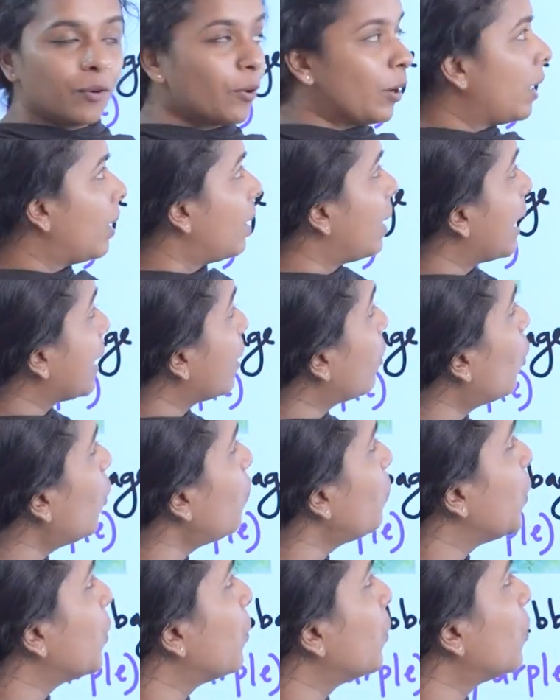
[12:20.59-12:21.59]
I
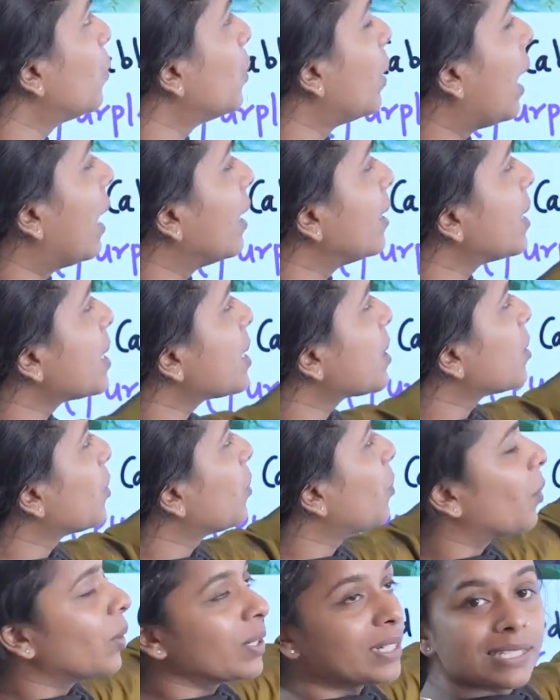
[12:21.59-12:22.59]
hope you
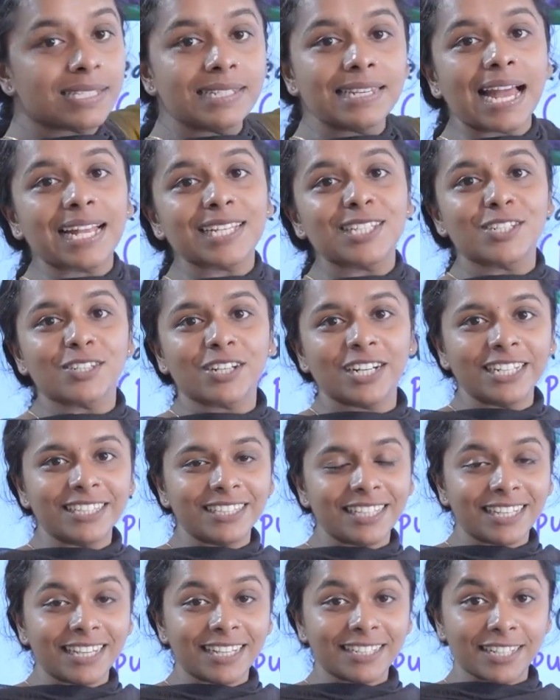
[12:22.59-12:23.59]
understood what is natural
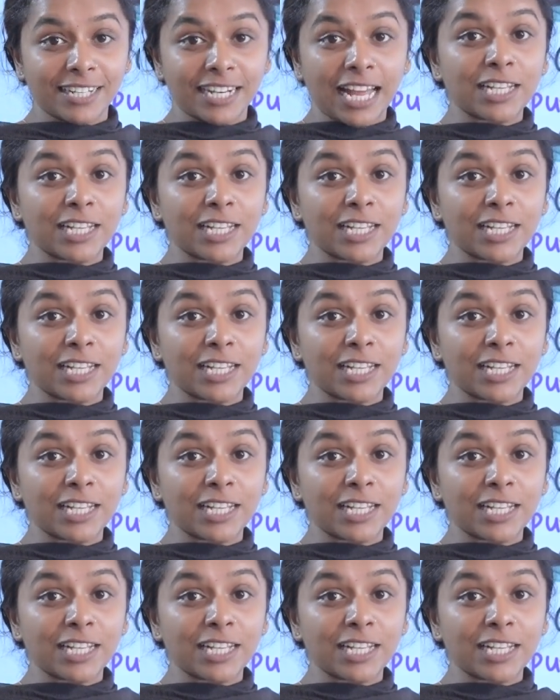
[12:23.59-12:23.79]
indicator.